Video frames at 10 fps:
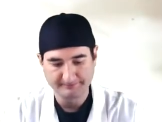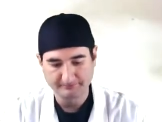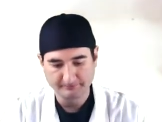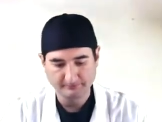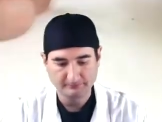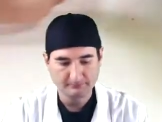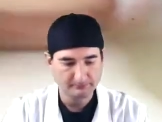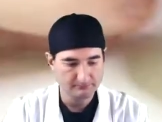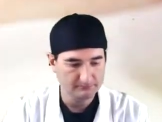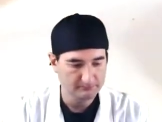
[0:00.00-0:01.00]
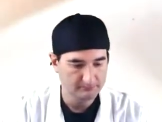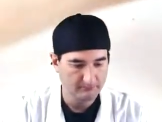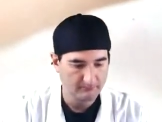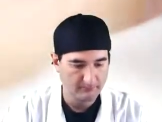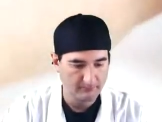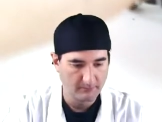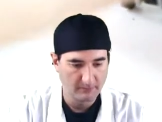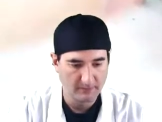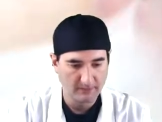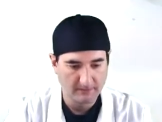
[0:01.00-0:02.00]

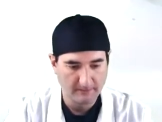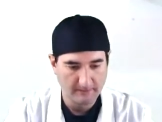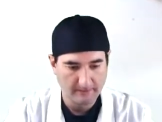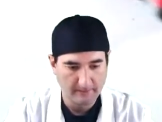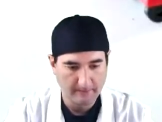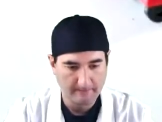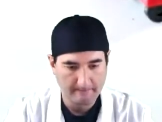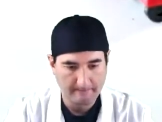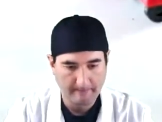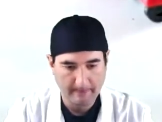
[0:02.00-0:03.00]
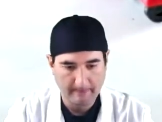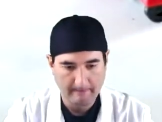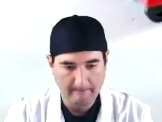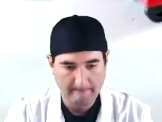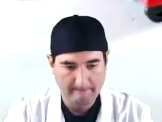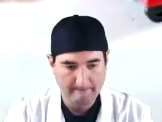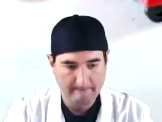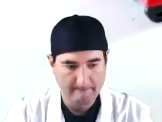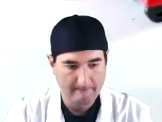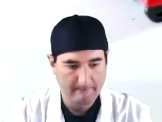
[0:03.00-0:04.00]

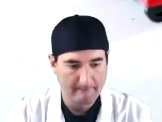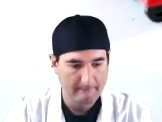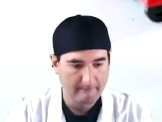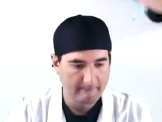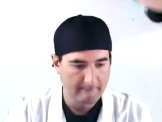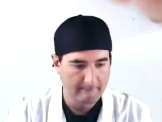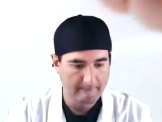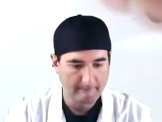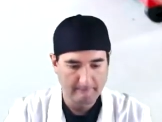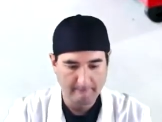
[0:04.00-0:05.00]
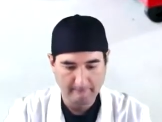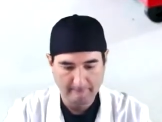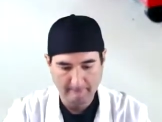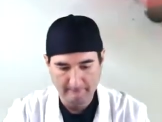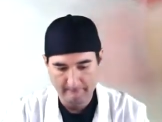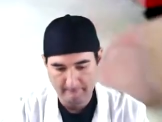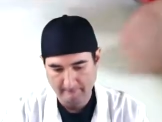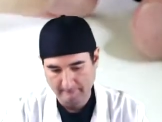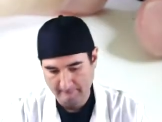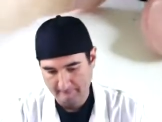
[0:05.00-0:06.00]

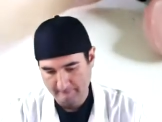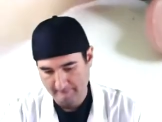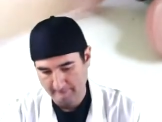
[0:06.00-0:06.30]
Nobody speaks.